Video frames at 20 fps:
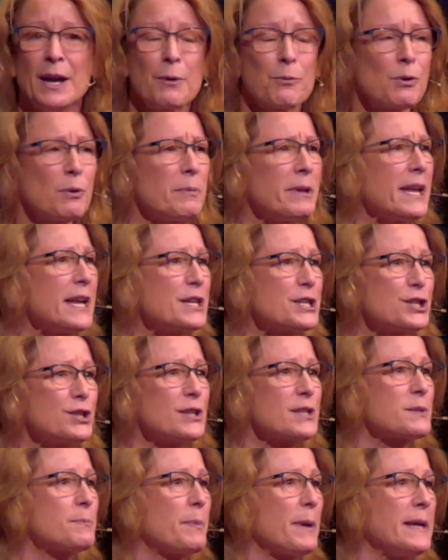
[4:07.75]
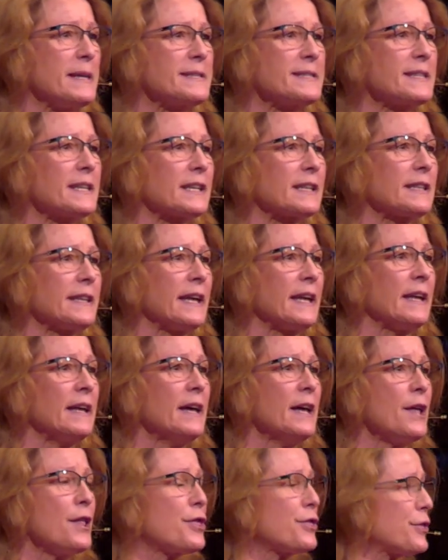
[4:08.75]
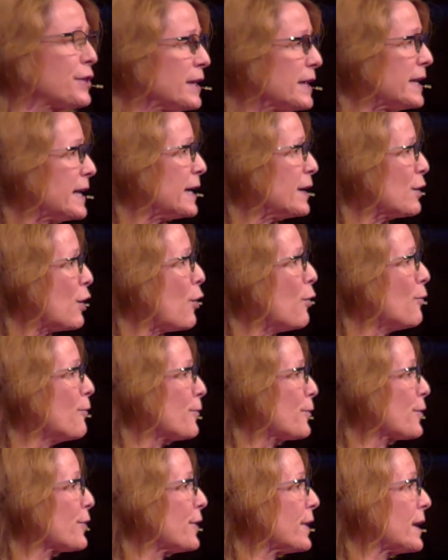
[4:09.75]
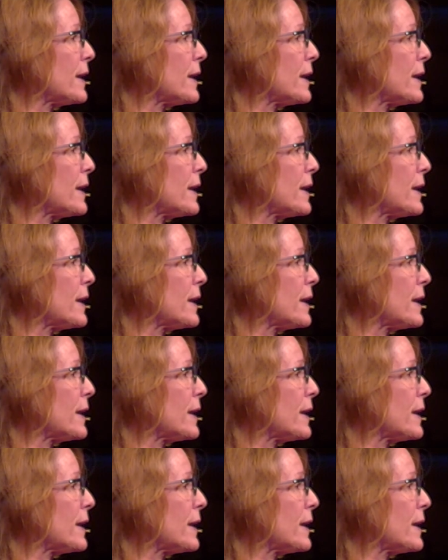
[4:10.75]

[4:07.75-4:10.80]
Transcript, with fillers: Rumination is basically thinking over